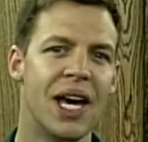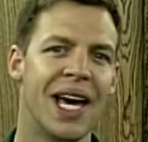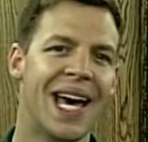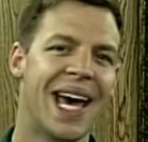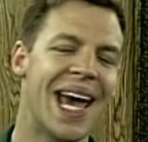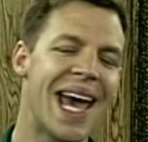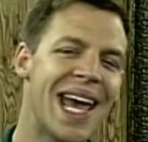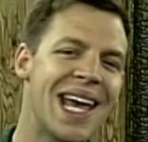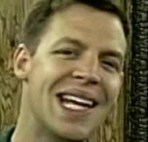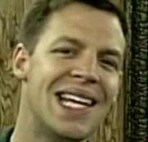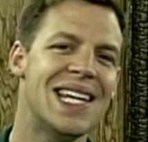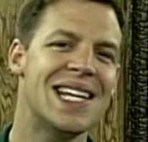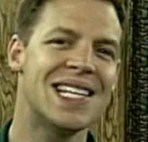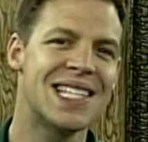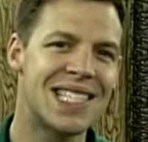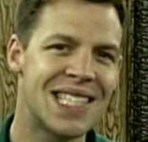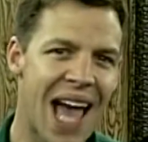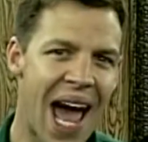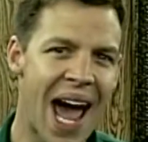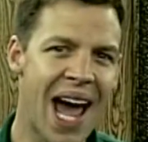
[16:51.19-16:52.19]
He
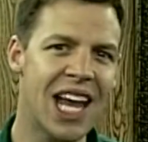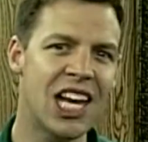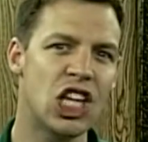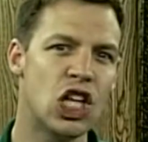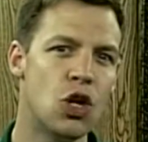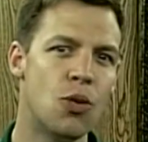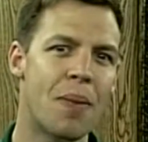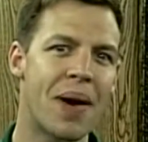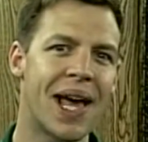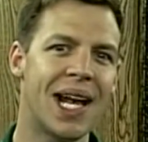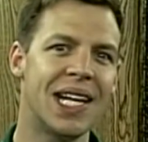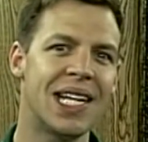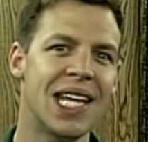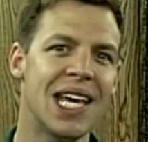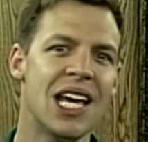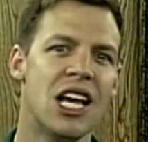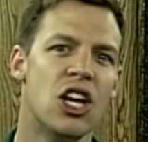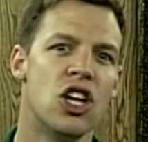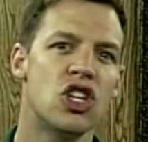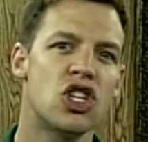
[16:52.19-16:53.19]
designed humanity
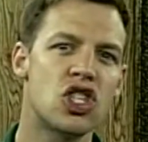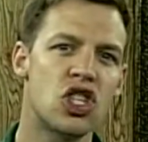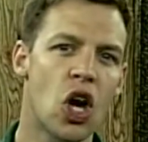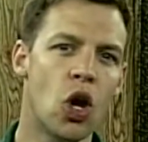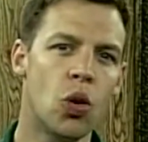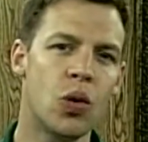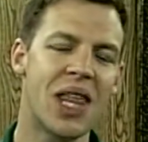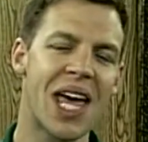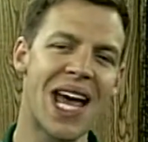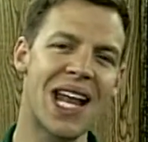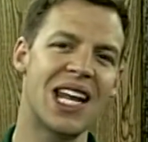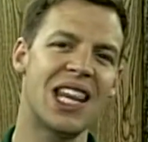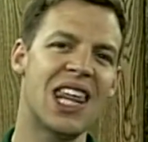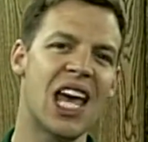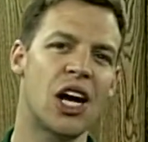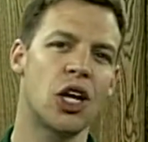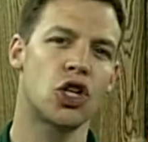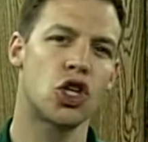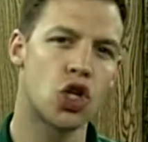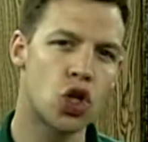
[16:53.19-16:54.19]
so that
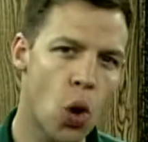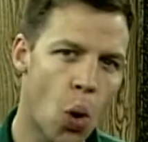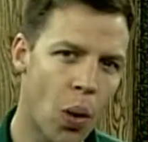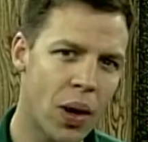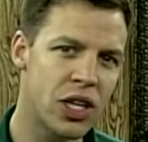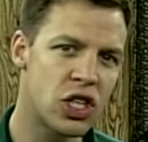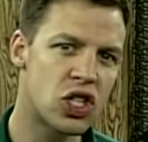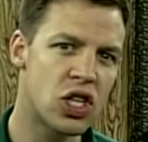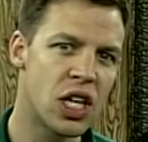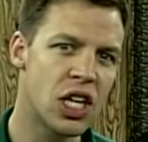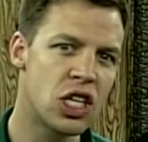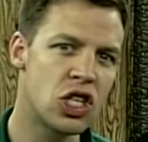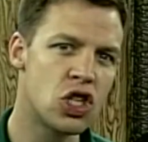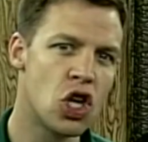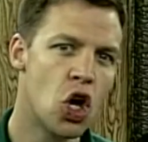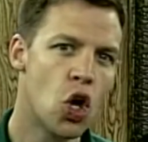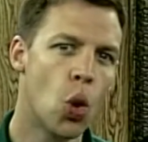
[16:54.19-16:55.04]
their choices